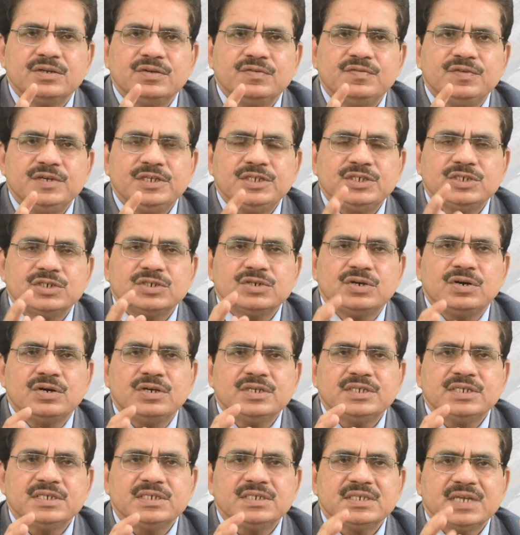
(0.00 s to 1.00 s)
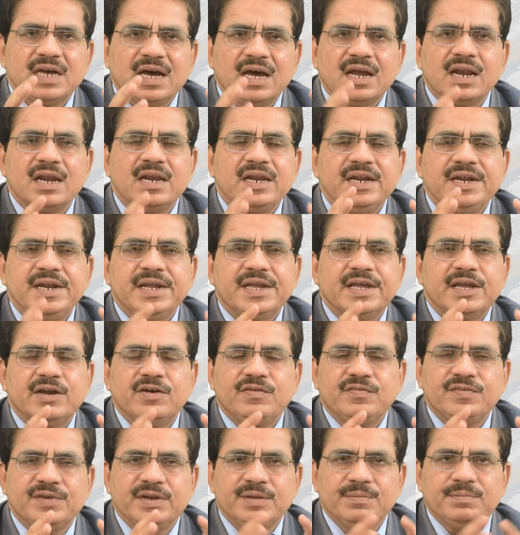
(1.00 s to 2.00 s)
which causes early decay
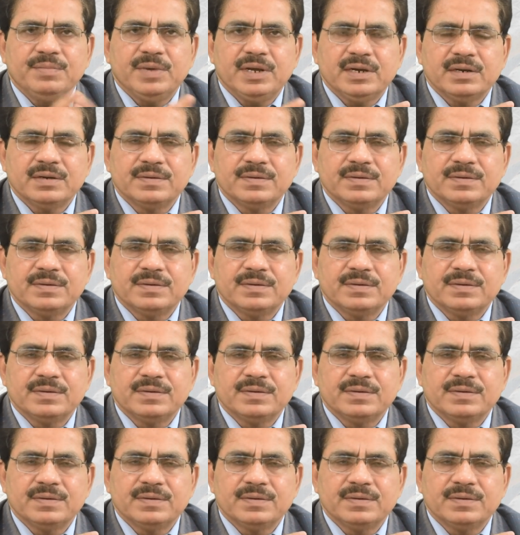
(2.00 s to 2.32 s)
of timber.